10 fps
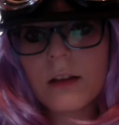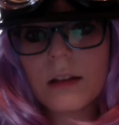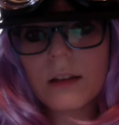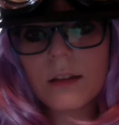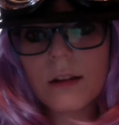
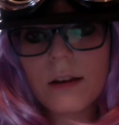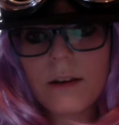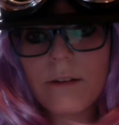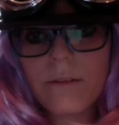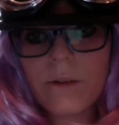study
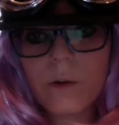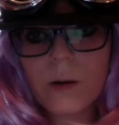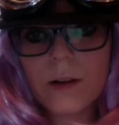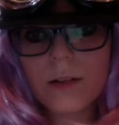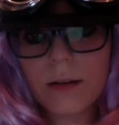of
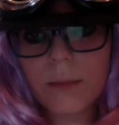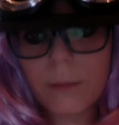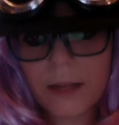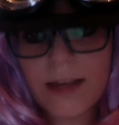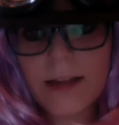quantum
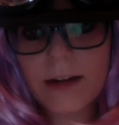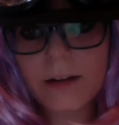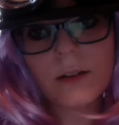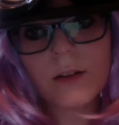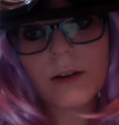
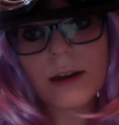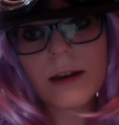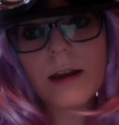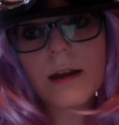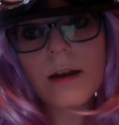mechanics on
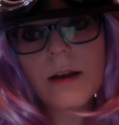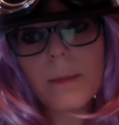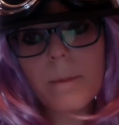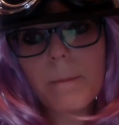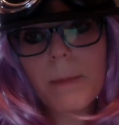a
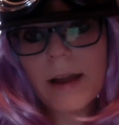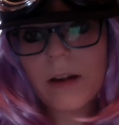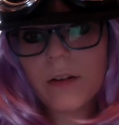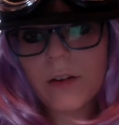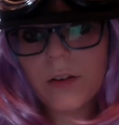
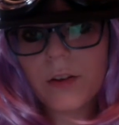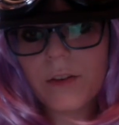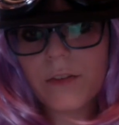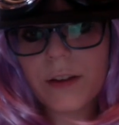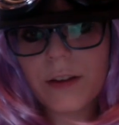macroscopic